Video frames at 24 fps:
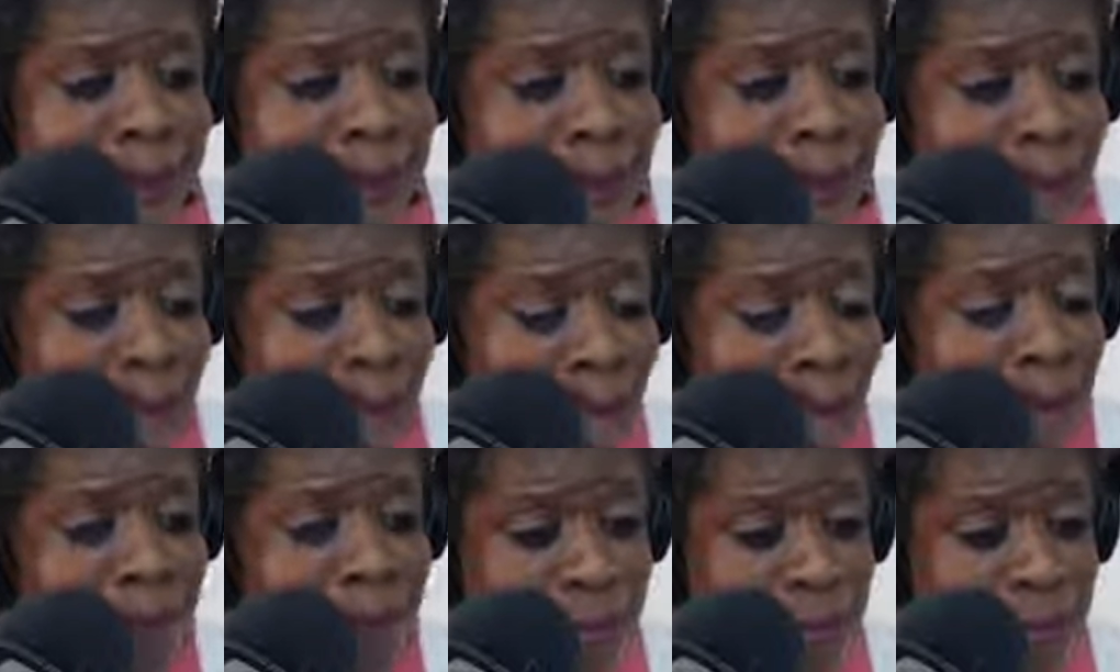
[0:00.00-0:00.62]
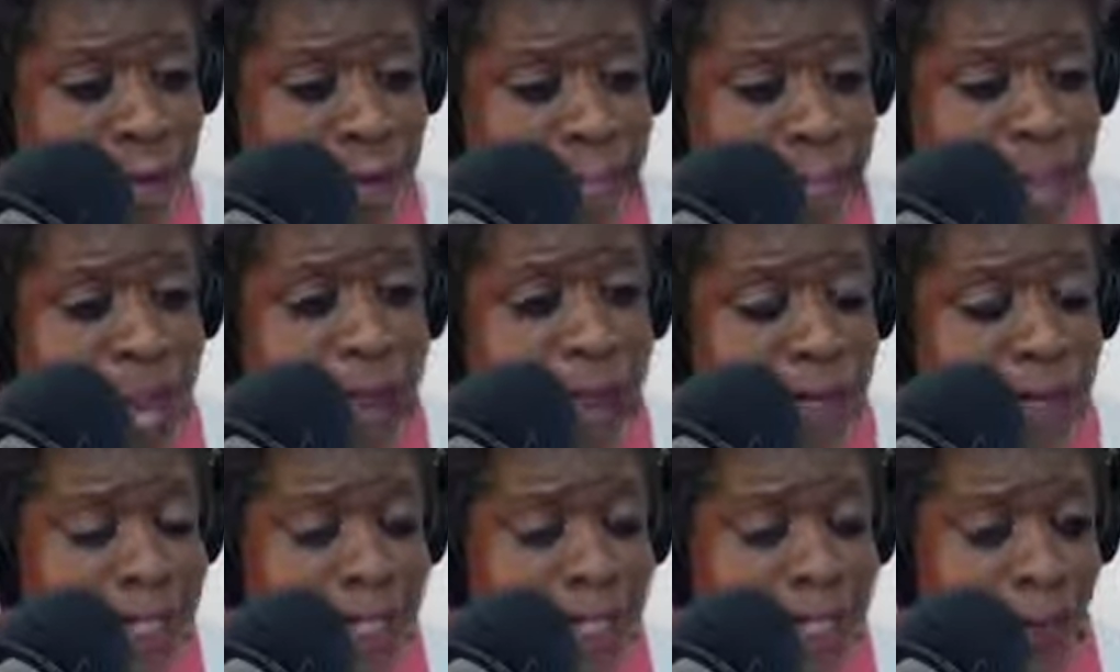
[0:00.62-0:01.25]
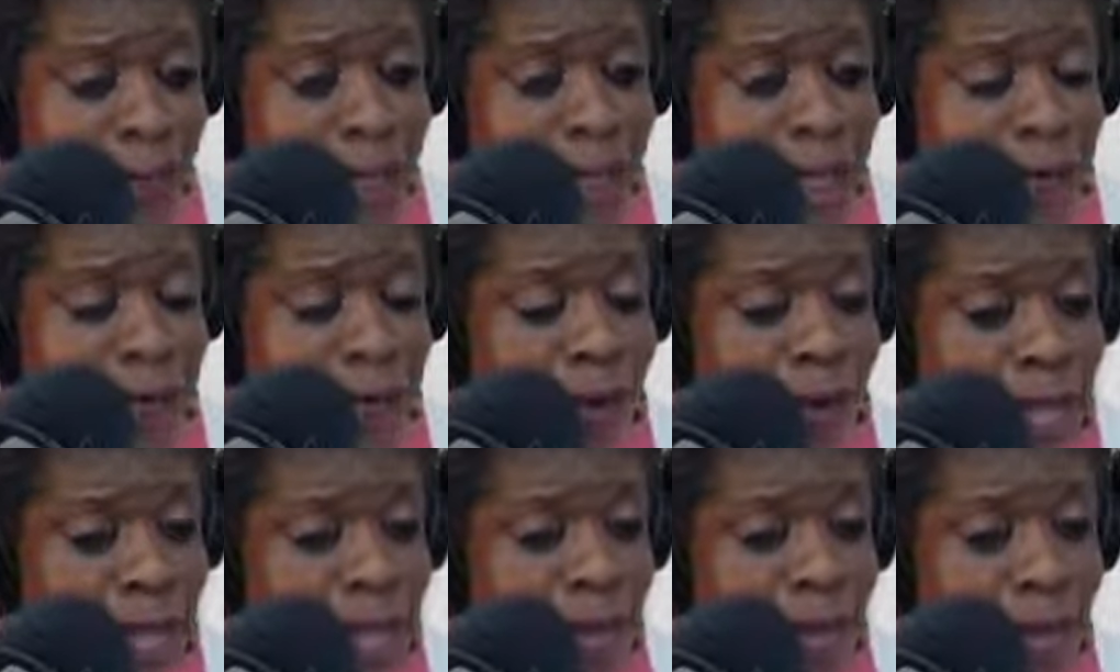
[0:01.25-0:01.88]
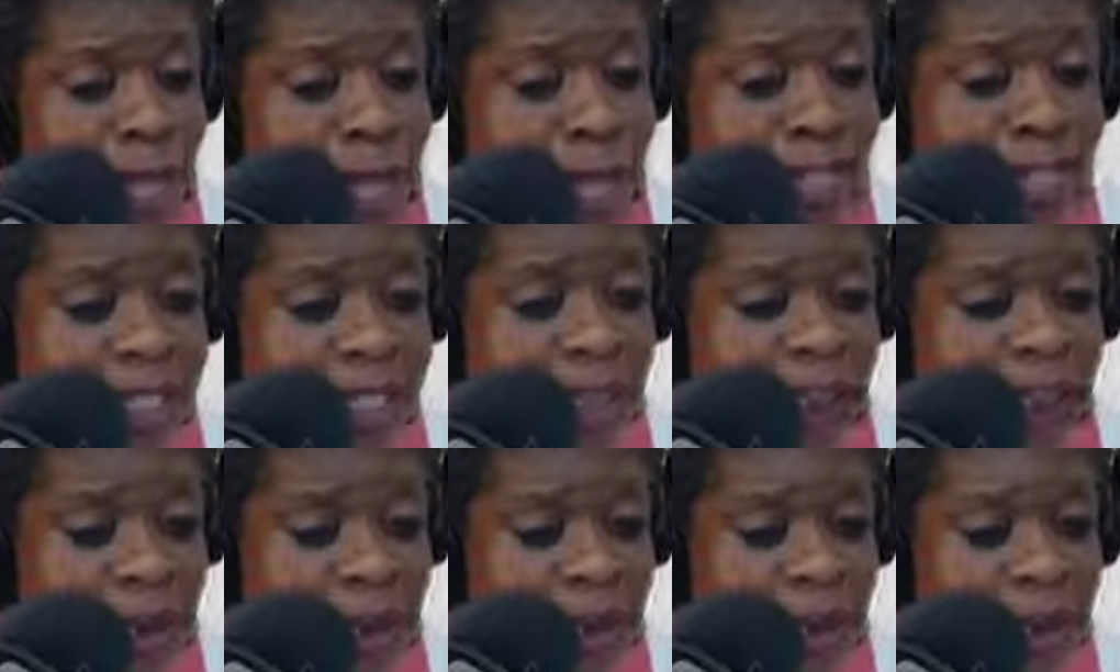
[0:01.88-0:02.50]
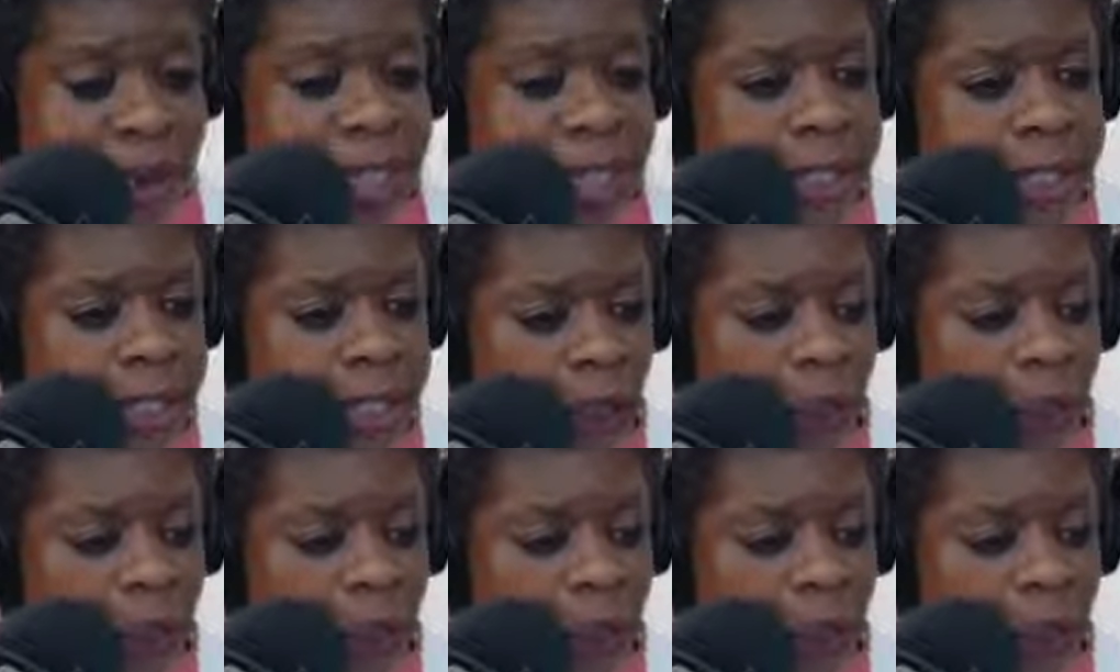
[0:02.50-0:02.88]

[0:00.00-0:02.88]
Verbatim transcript: you like break down into a cold sweat and start crying.